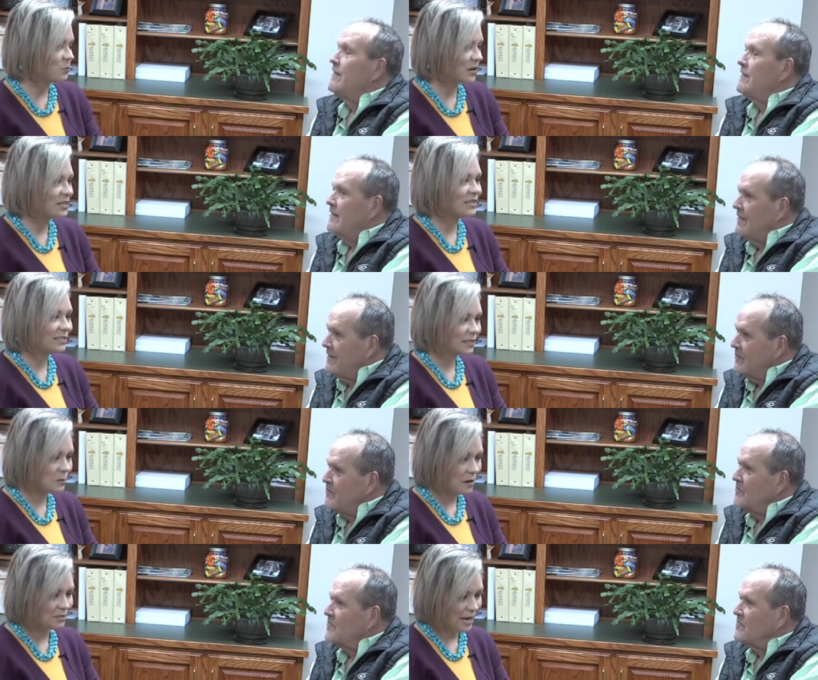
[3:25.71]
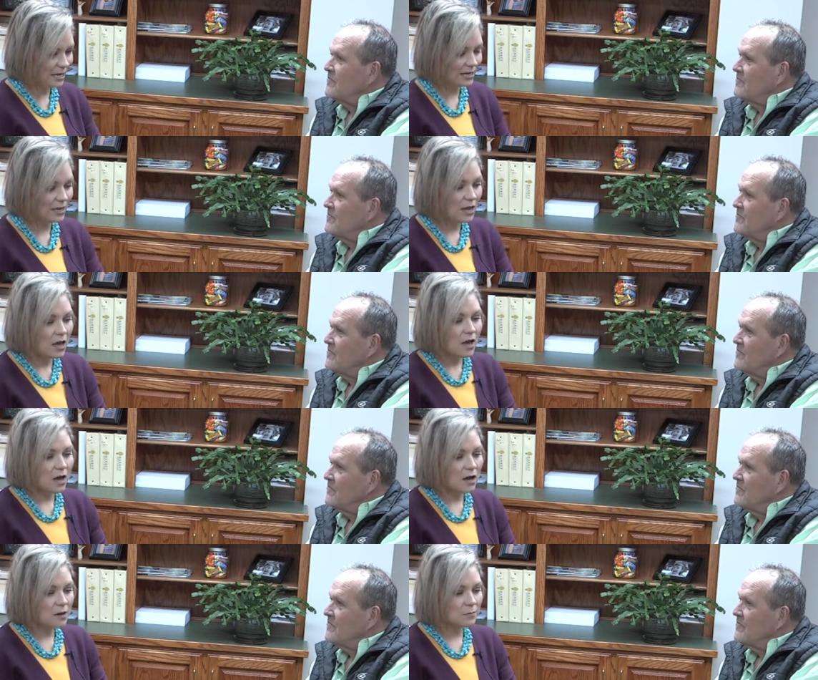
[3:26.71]
Speaker 1: Um, we needed some updating.
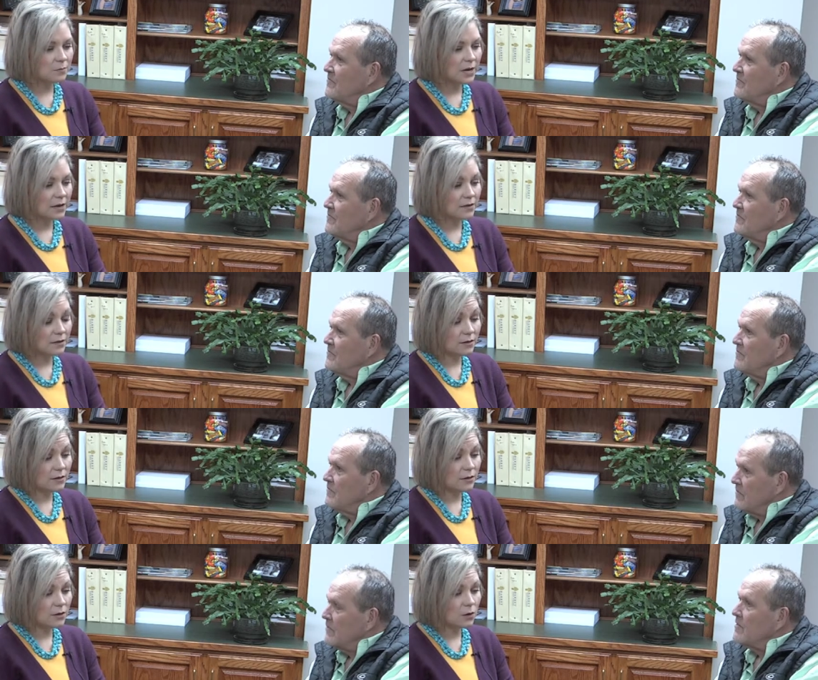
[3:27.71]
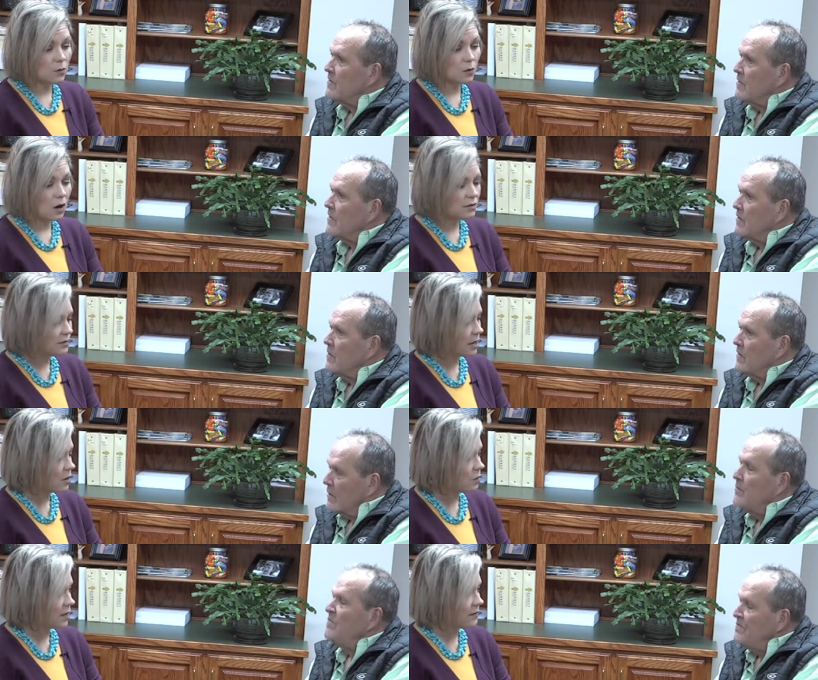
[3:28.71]
Um, but, you know,
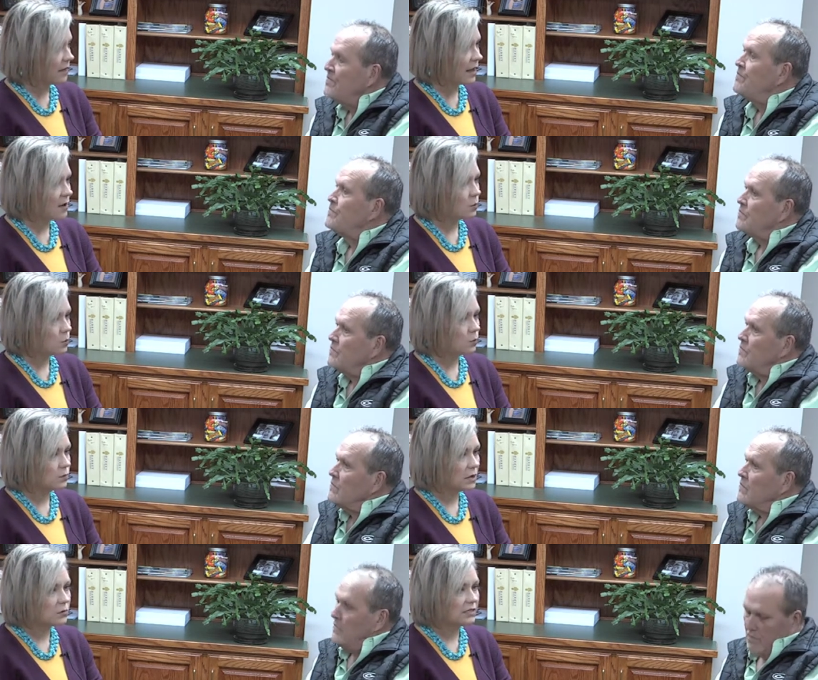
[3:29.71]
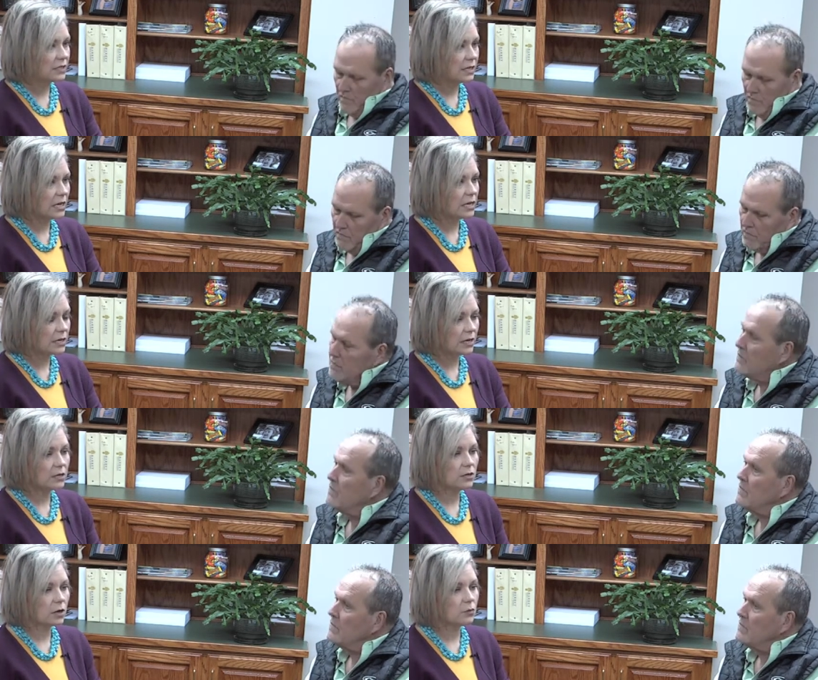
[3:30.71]
also in that, there was a need.
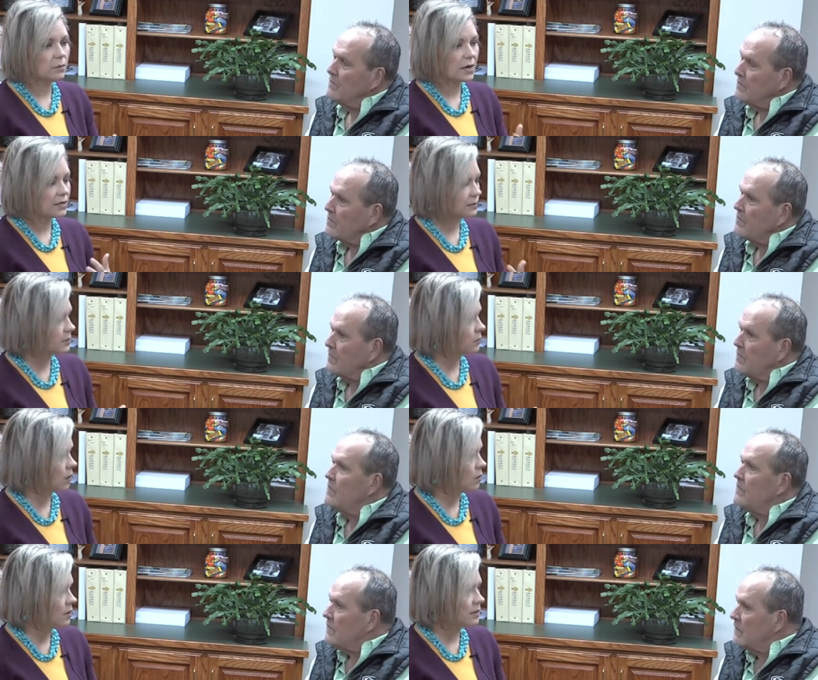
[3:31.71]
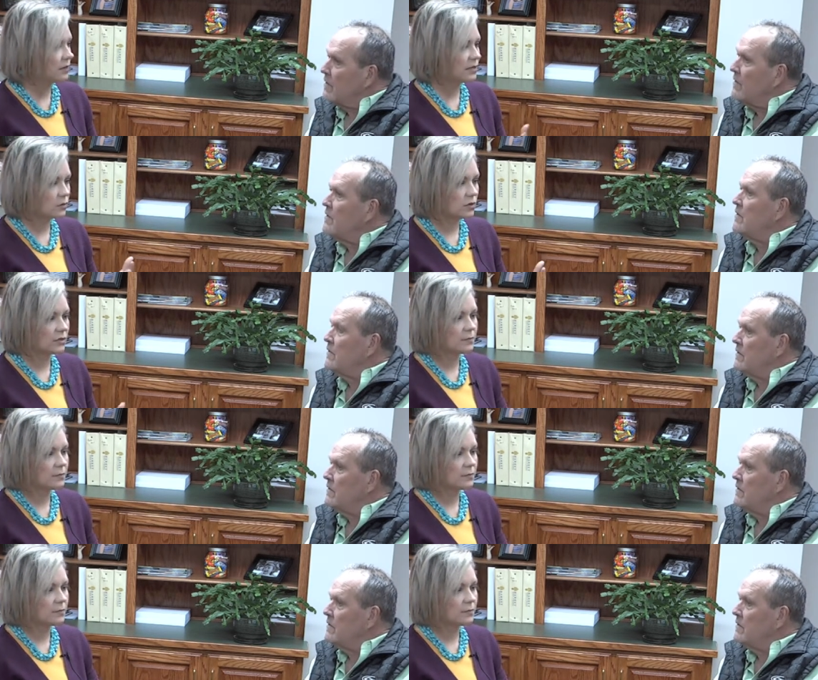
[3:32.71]
You know, the bank's been growing, things are